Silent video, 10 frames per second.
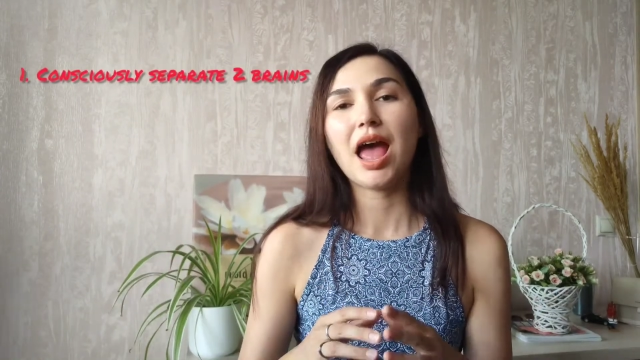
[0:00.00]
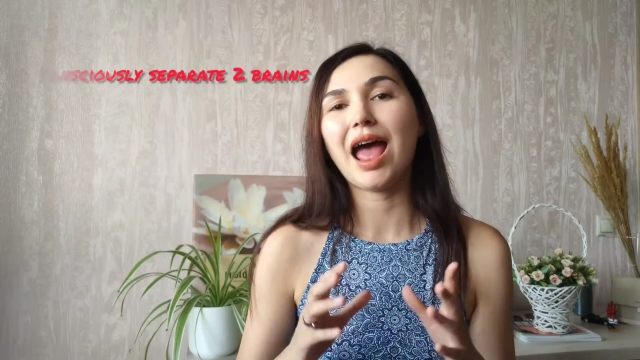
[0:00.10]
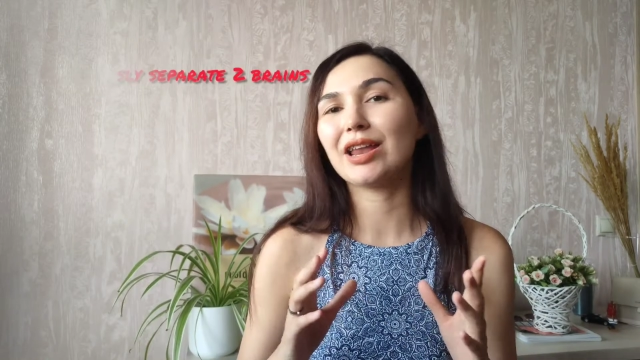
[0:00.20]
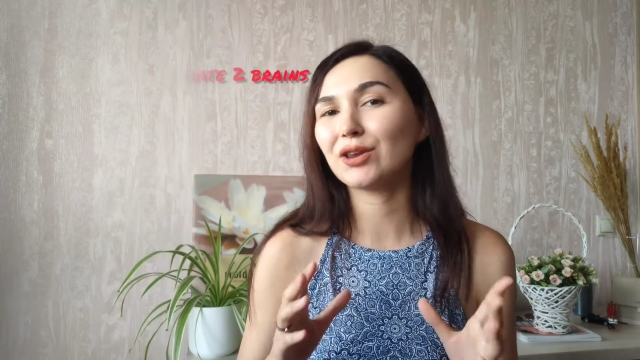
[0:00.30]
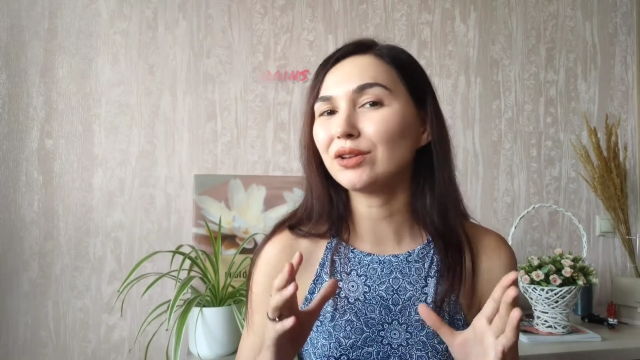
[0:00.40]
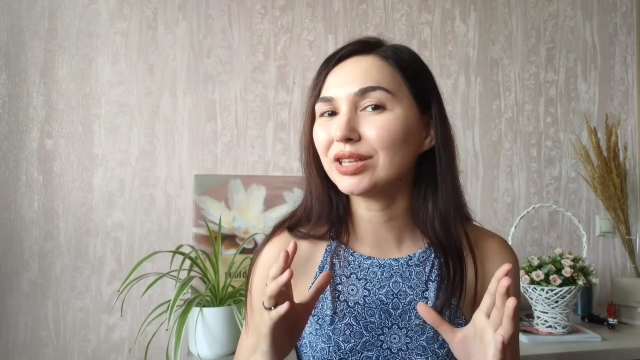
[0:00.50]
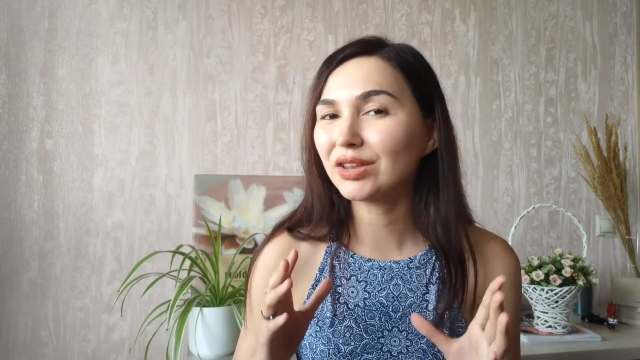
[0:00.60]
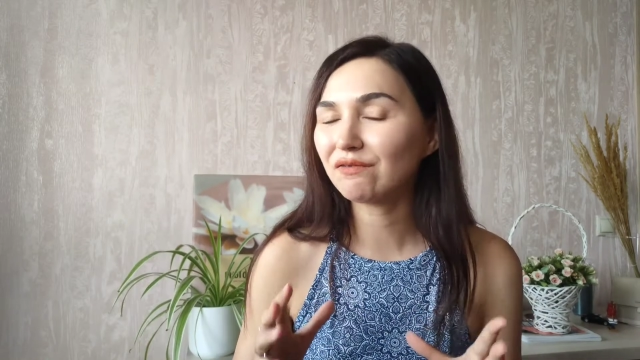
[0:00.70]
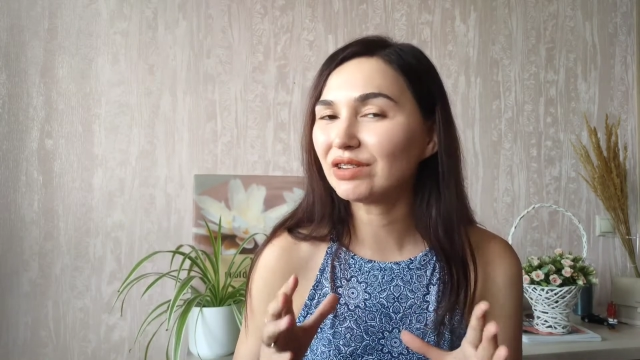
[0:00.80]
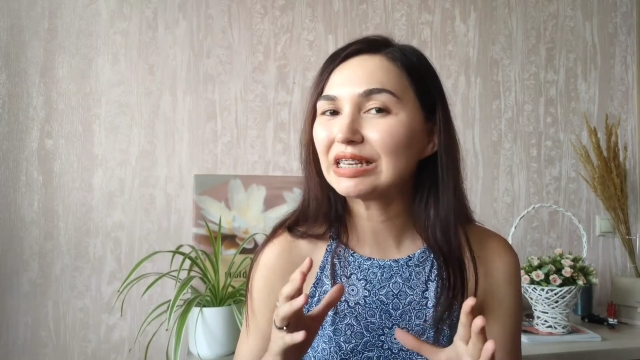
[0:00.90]
and not
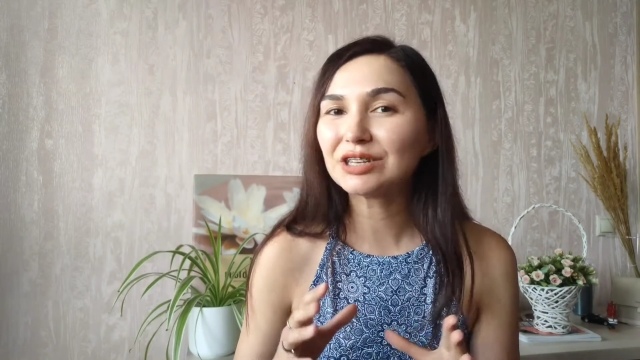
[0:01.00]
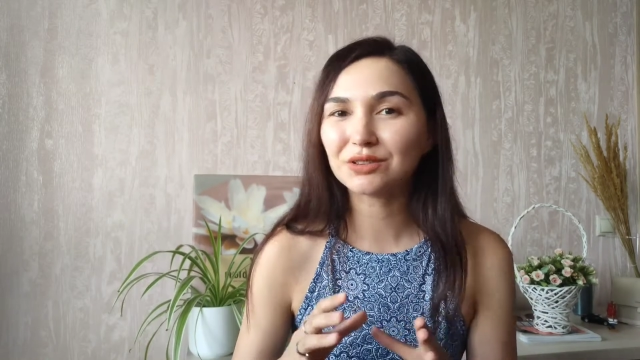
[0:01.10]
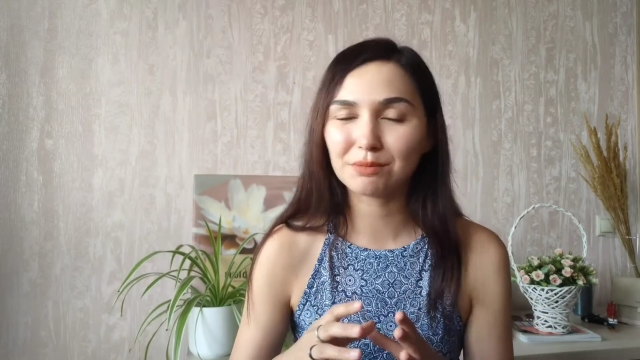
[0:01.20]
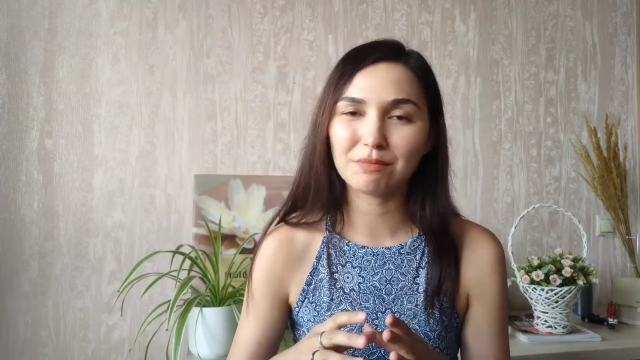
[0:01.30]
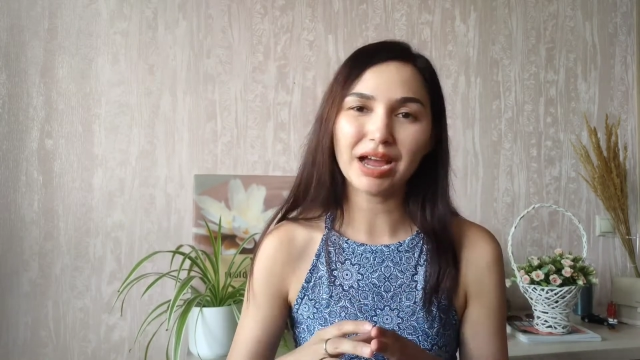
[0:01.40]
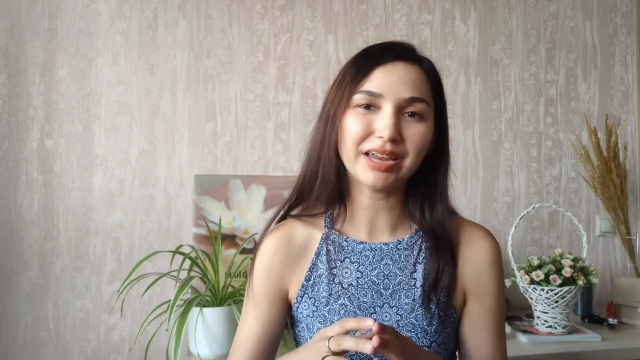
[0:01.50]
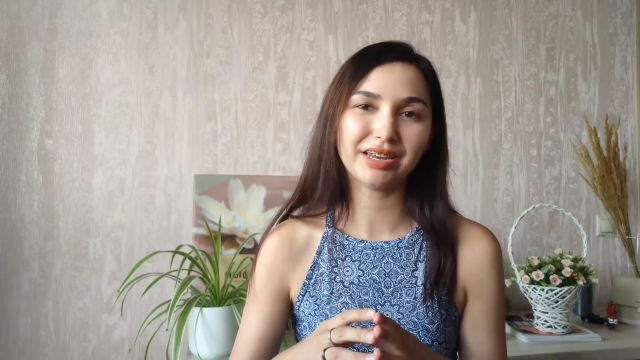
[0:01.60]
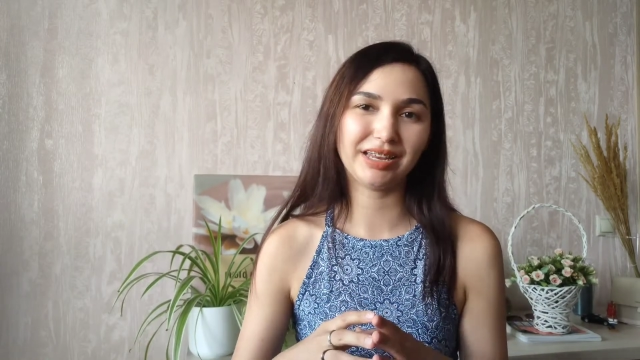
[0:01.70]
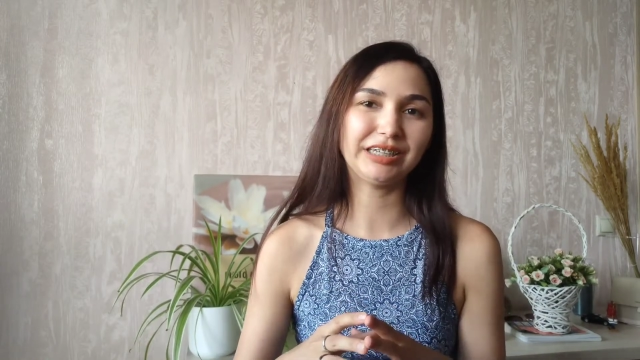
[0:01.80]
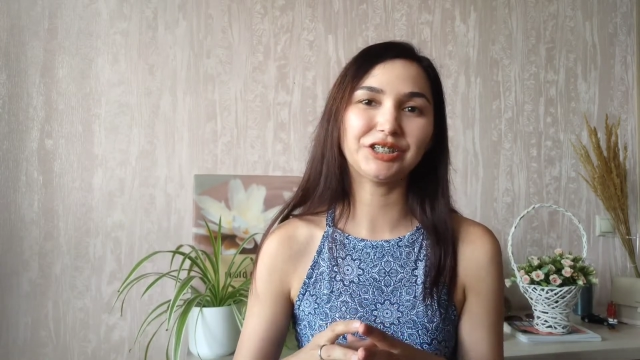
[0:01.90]
give in to the
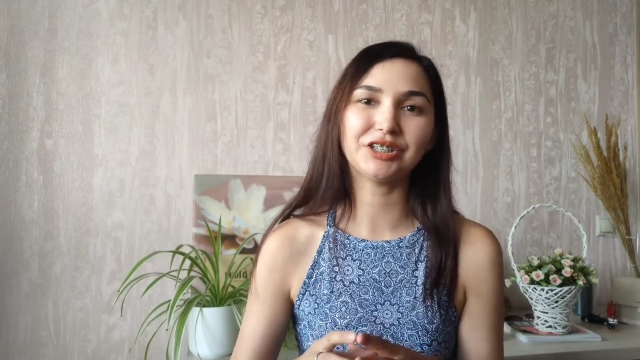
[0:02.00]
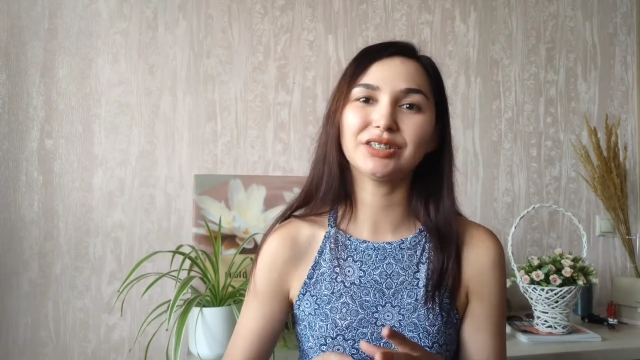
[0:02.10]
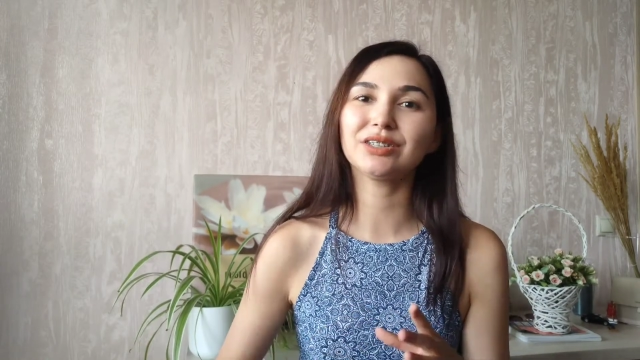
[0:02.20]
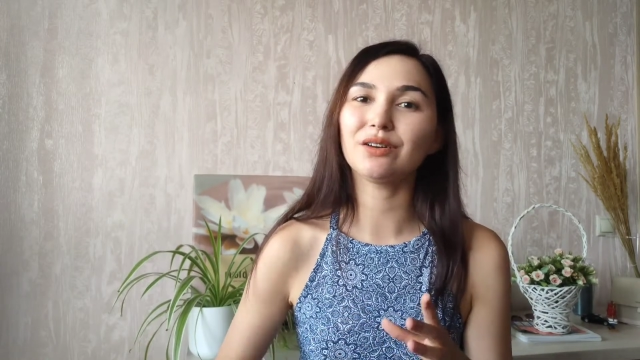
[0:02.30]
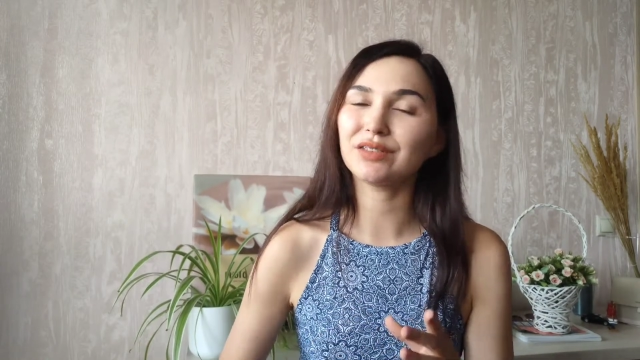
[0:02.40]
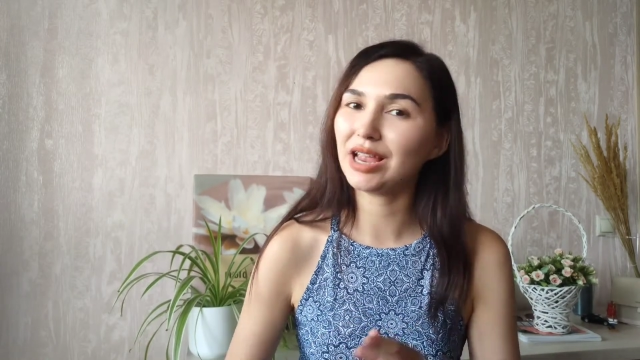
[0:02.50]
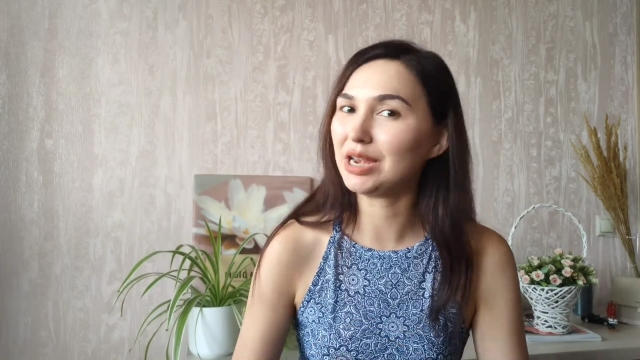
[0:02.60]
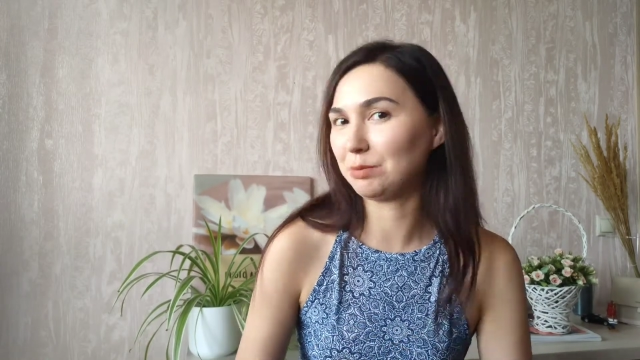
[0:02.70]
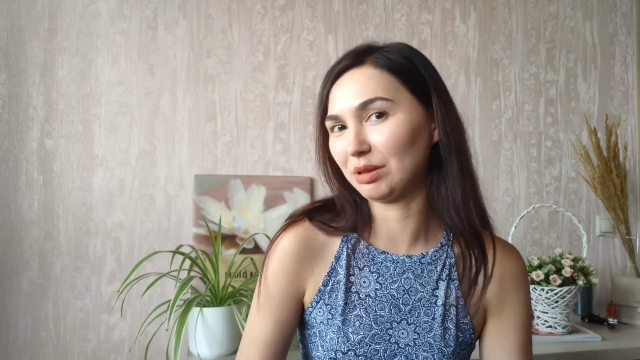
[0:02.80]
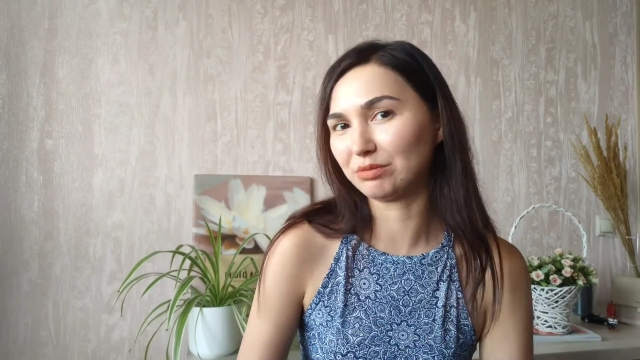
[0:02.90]
machinations of the
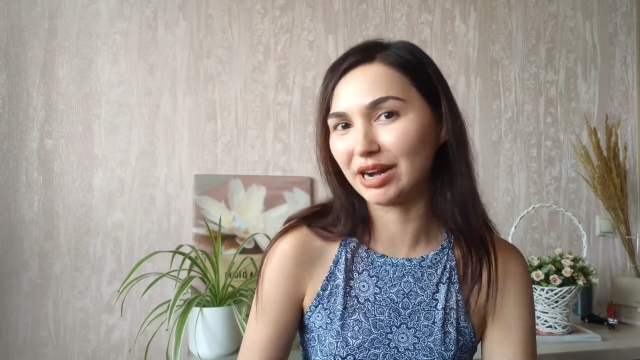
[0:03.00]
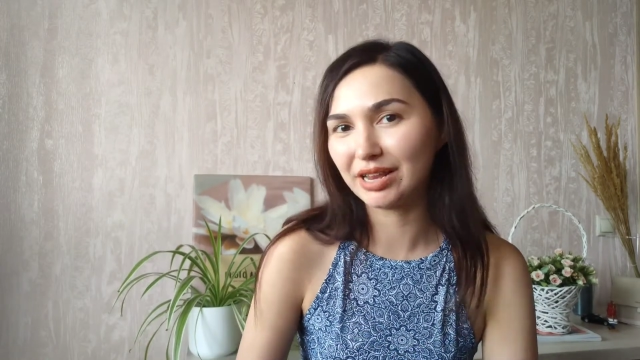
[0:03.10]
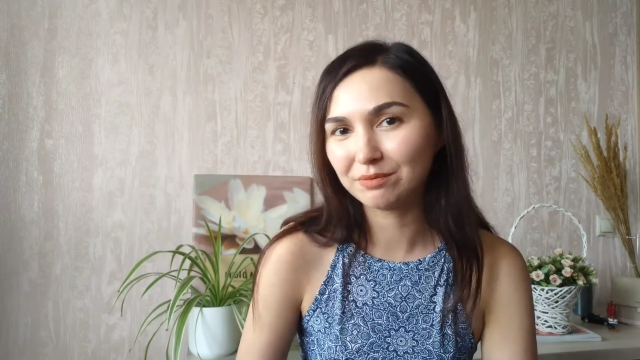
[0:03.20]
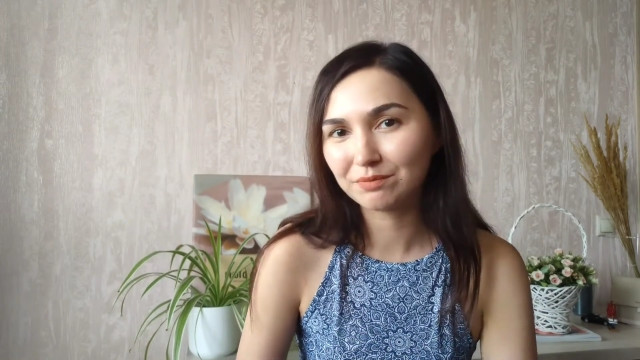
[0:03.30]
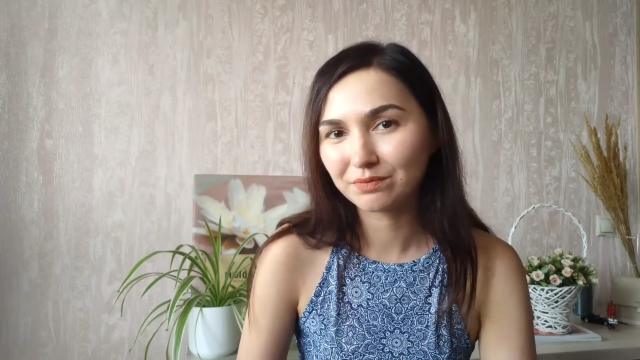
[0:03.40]
animal brain.